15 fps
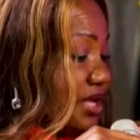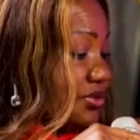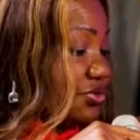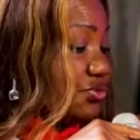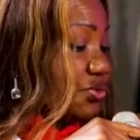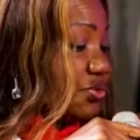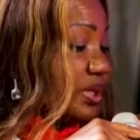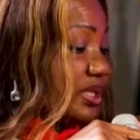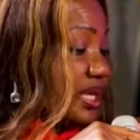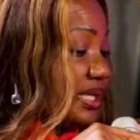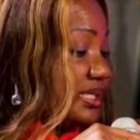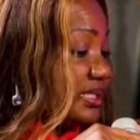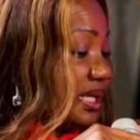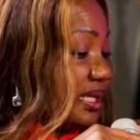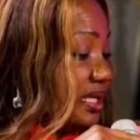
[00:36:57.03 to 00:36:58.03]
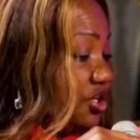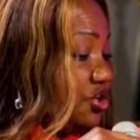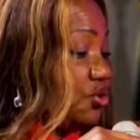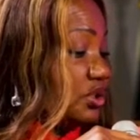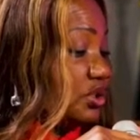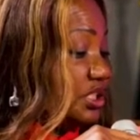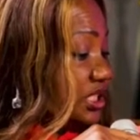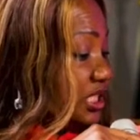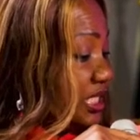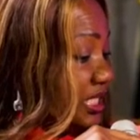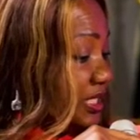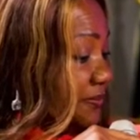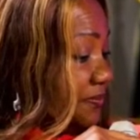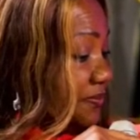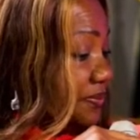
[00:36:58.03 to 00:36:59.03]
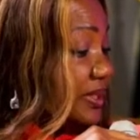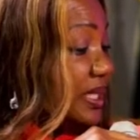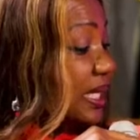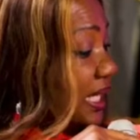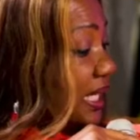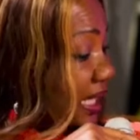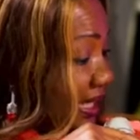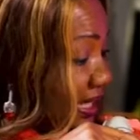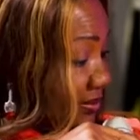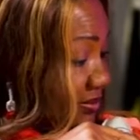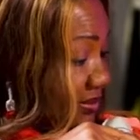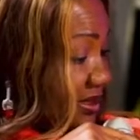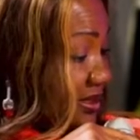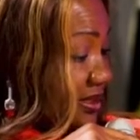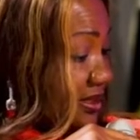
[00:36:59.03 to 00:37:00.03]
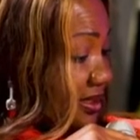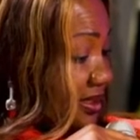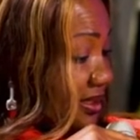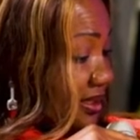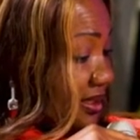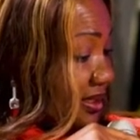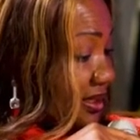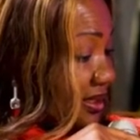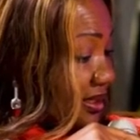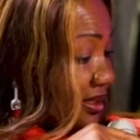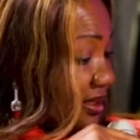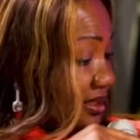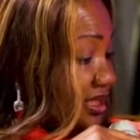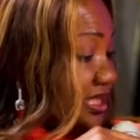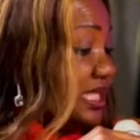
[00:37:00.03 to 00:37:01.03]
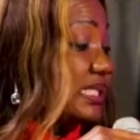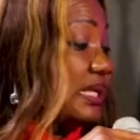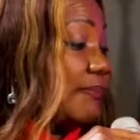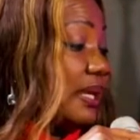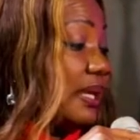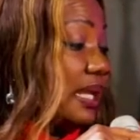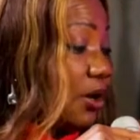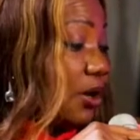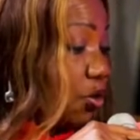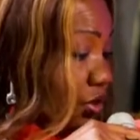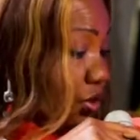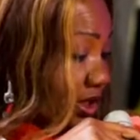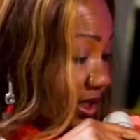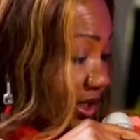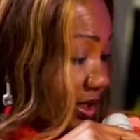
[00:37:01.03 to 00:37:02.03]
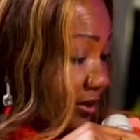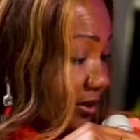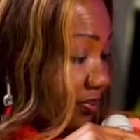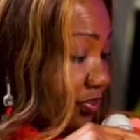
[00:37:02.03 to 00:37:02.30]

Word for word: I don't know whether it's a he or she, claims she's a melancholy.